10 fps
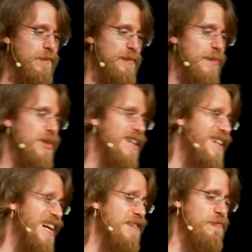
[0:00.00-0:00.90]
remember that
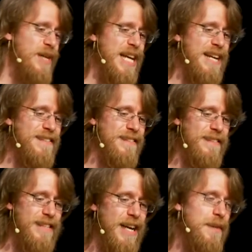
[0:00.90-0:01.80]
not everybody has
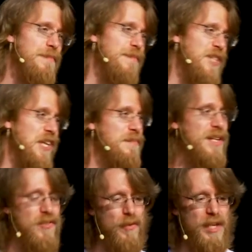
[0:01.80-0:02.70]
time to
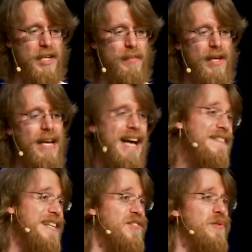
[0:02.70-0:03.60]
commit to a meetup, and
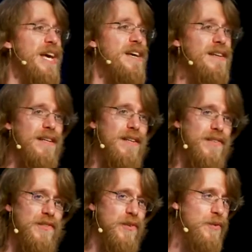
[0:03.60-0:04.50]
that's okay.
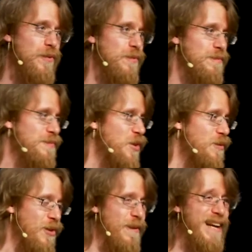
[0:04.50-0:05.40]
So
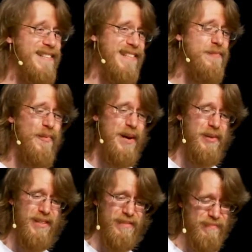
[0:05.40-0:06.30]
don't harass them about
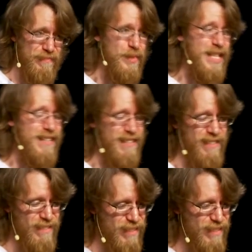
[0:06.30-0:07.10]
it, please.